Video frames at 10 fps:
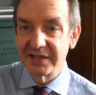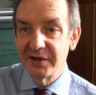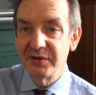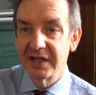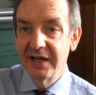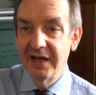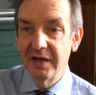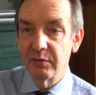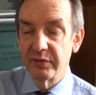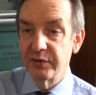it out.
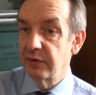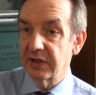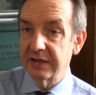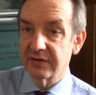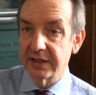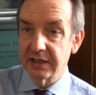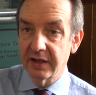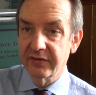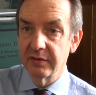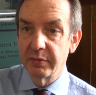We'll do things like
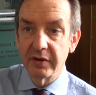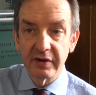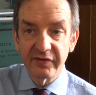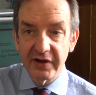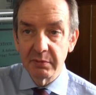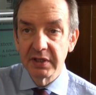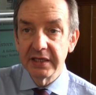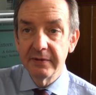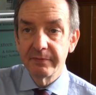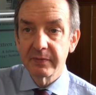ask them about their
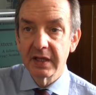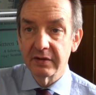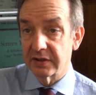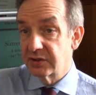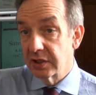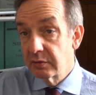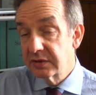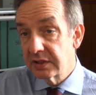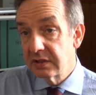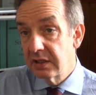family, their
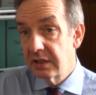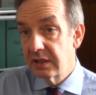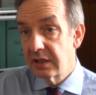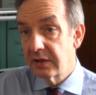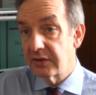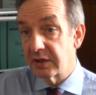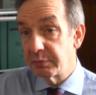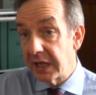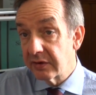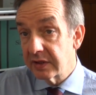children, their
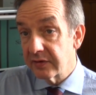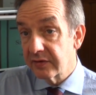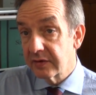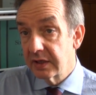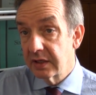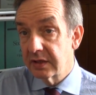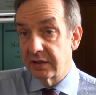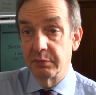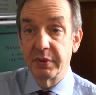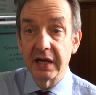parents,
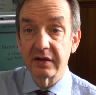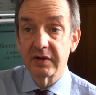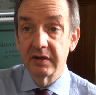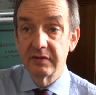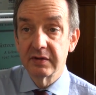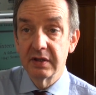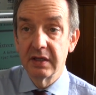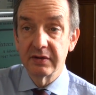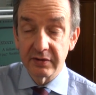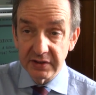their background,
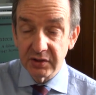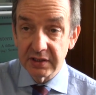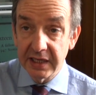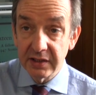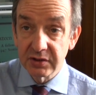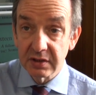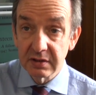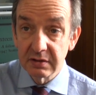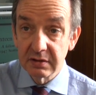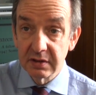their education,